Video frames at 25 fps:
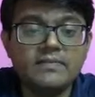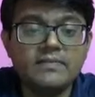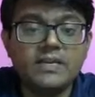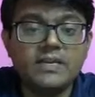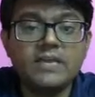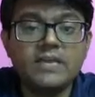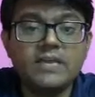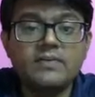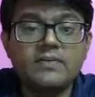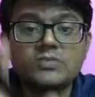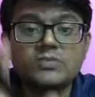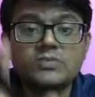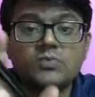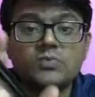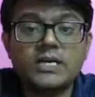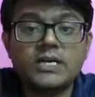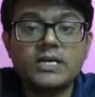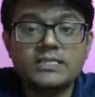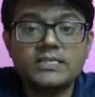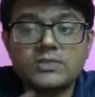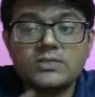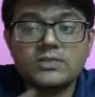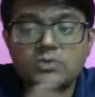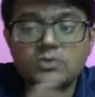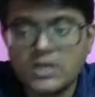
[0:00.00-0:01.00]
will give us what
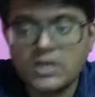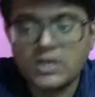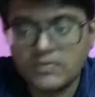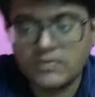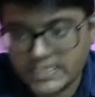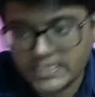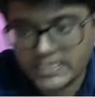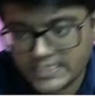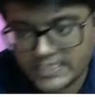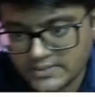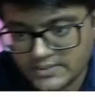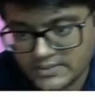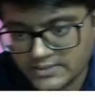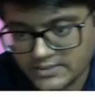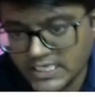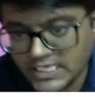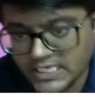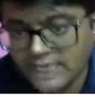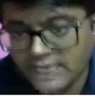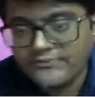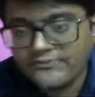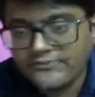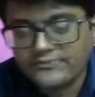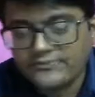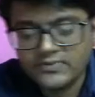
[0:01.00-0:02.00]
is the total work done.
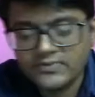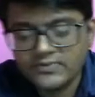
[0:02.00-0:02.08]
If